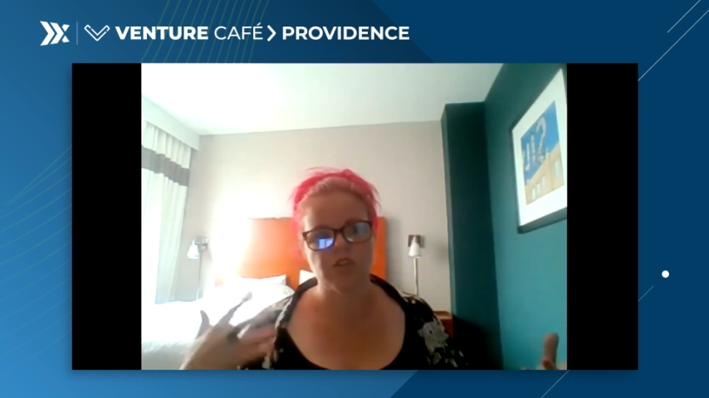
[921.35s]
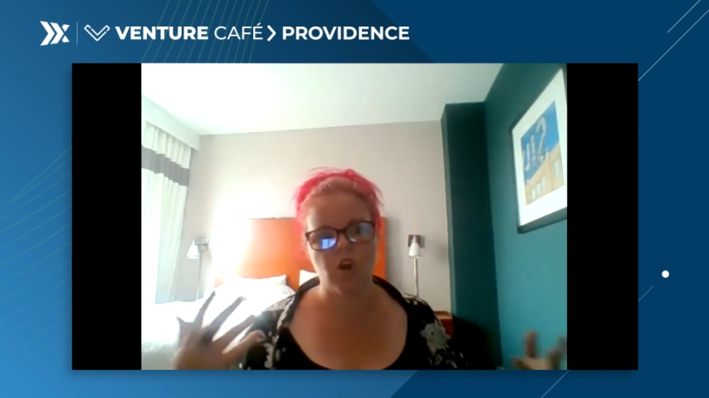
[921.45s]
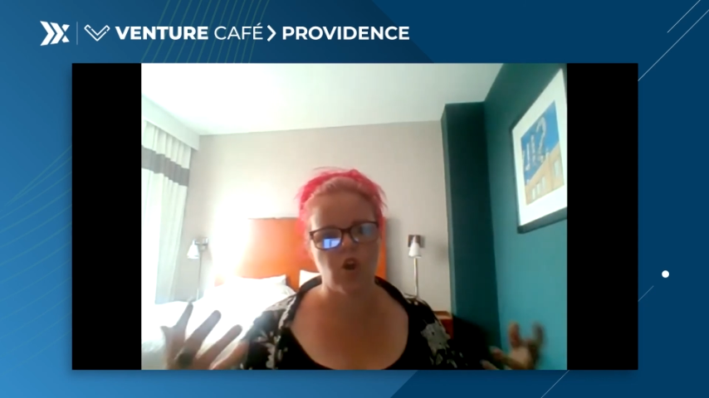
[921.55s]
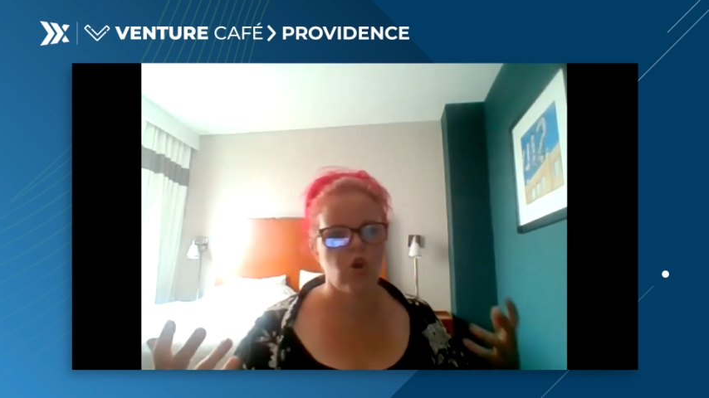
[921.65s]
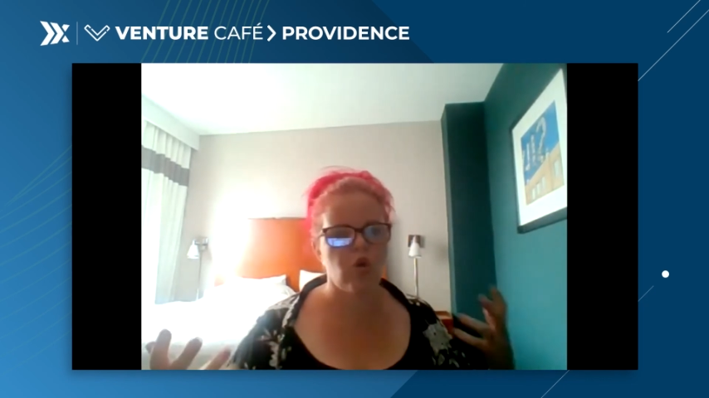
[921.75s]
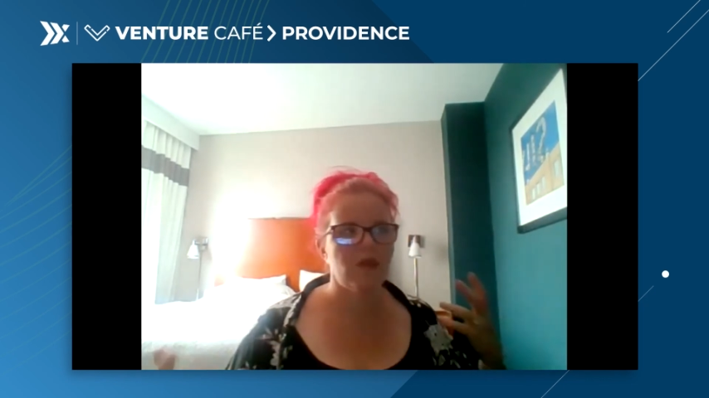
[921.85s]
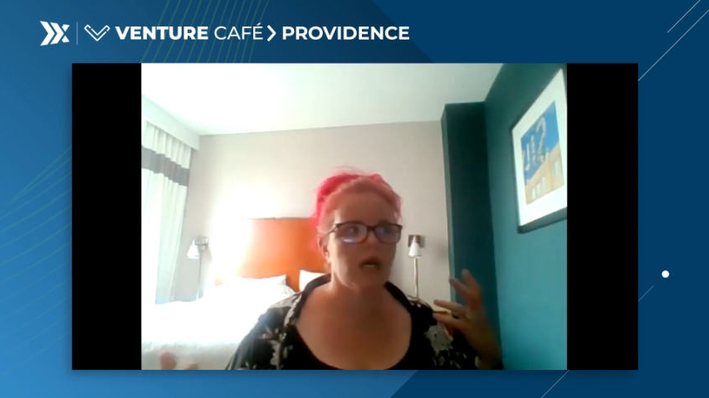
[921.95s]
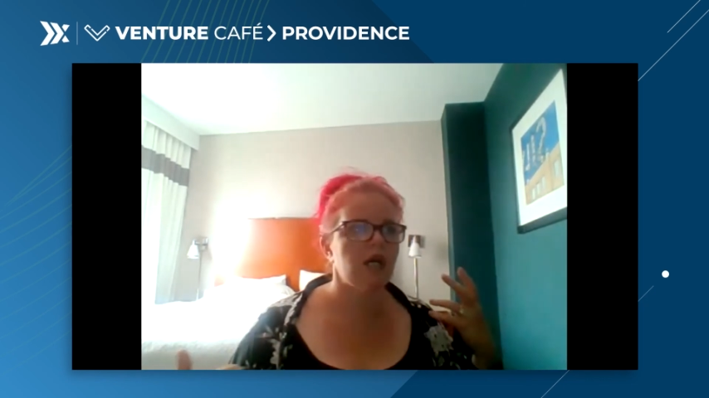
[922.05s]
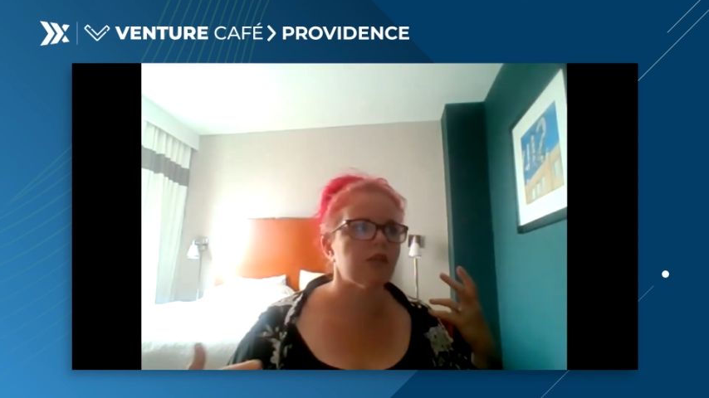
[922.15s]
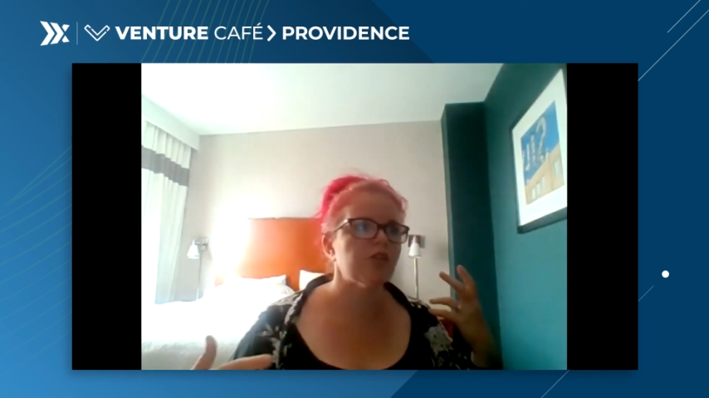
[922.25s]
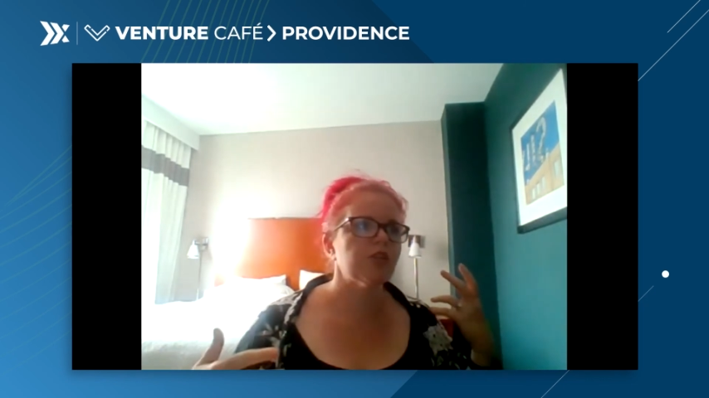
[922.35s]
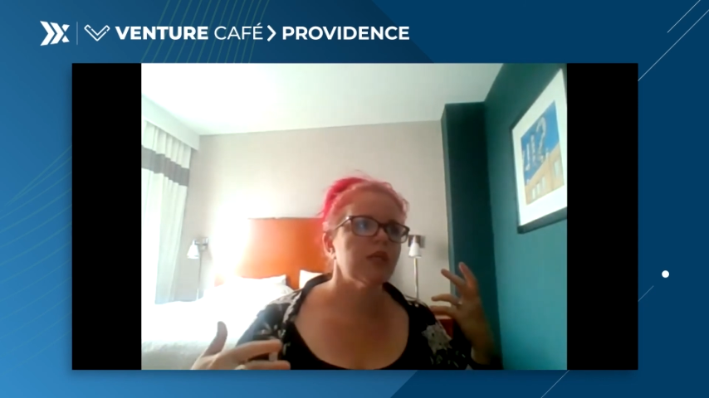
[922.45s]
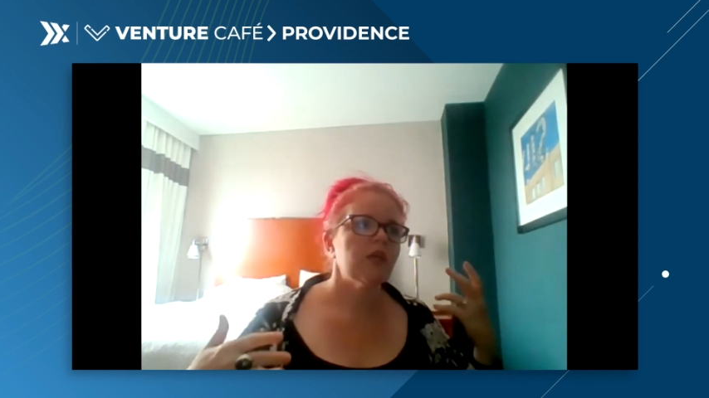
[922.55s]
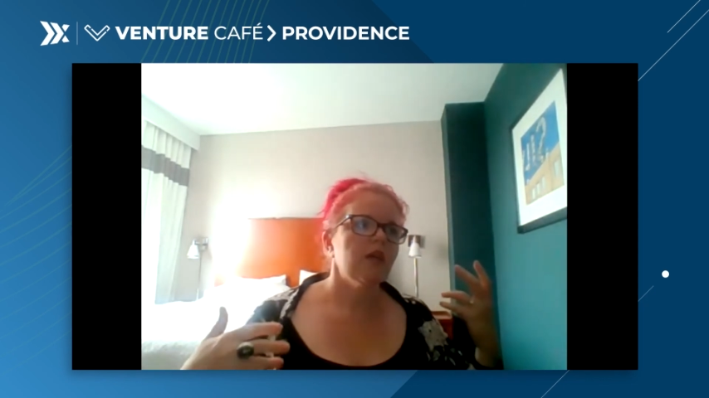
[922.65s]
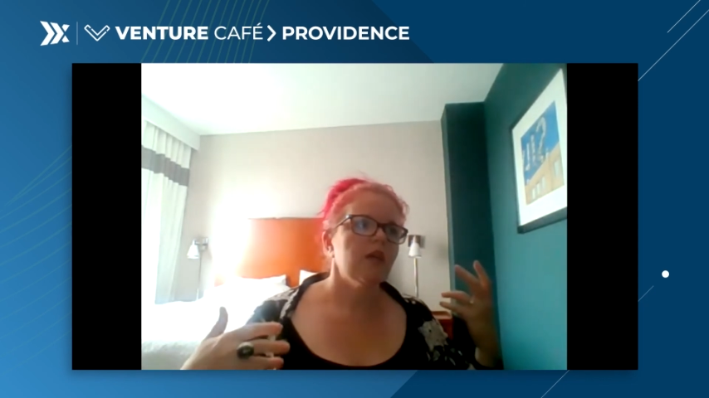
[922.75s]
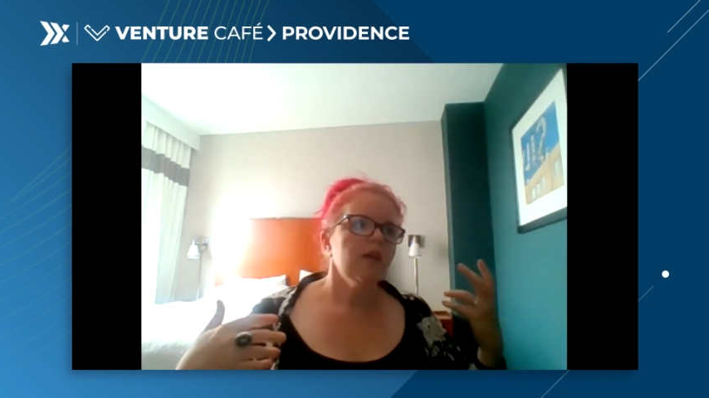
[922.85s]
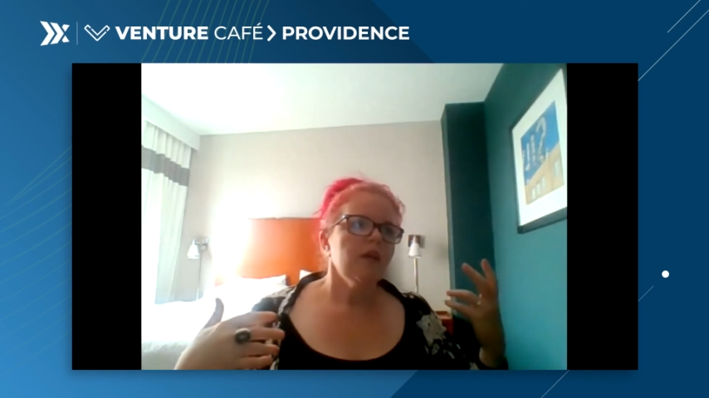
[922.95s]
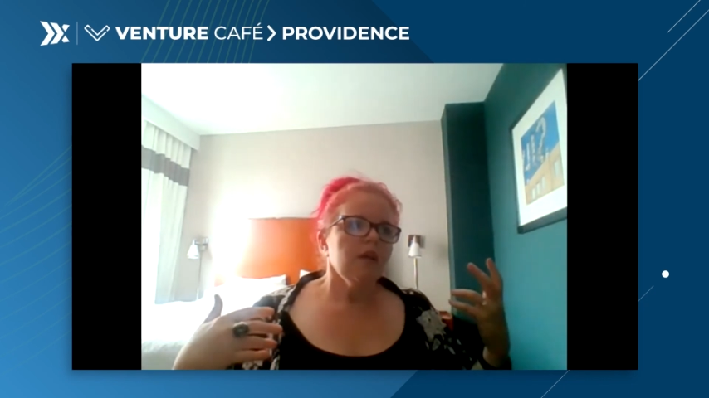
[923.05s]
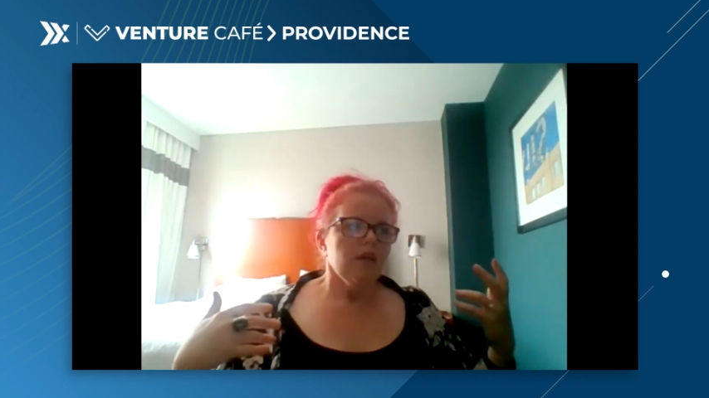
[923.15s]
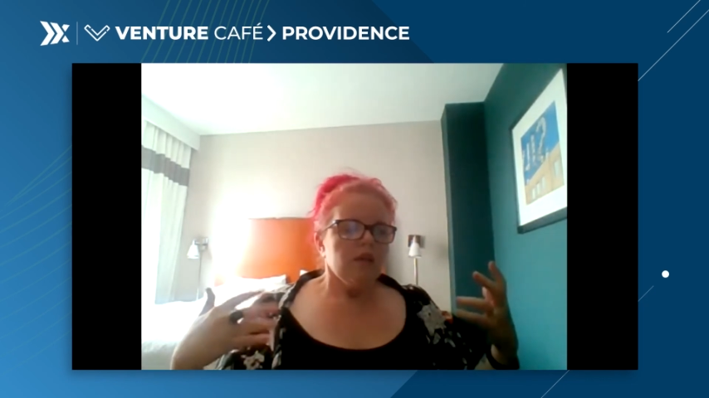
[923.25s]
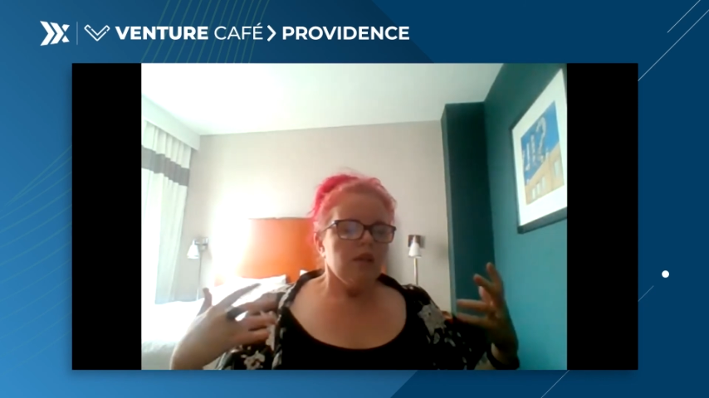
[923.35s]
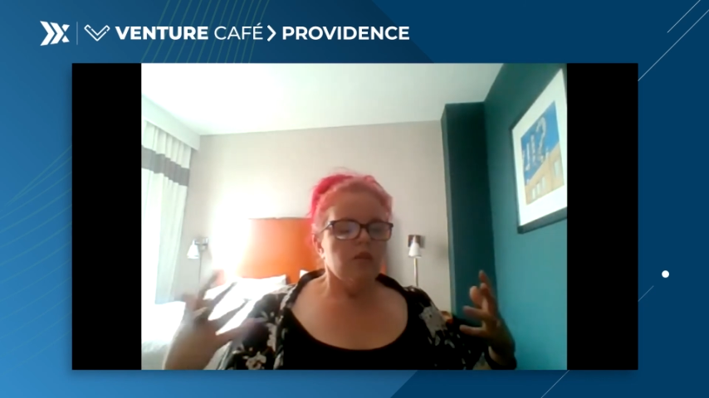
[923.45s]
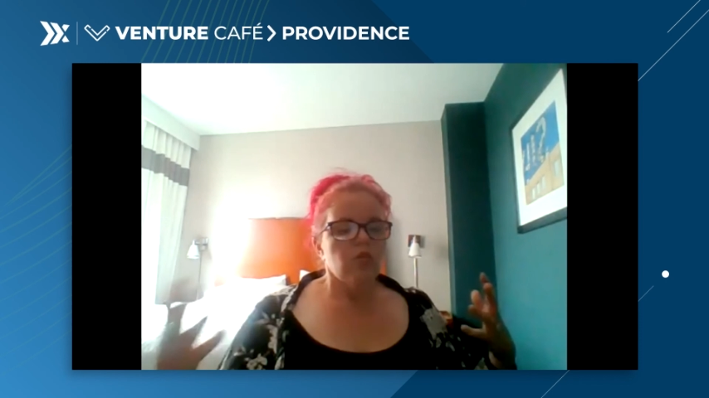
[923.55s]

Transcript: so much, the